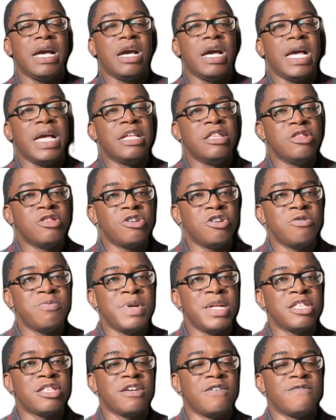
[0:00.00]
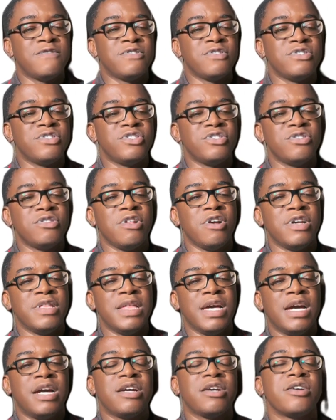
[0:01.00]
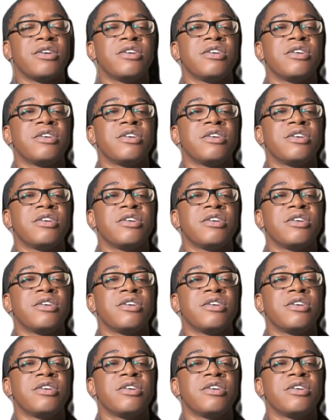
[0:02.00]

enthronement of social order,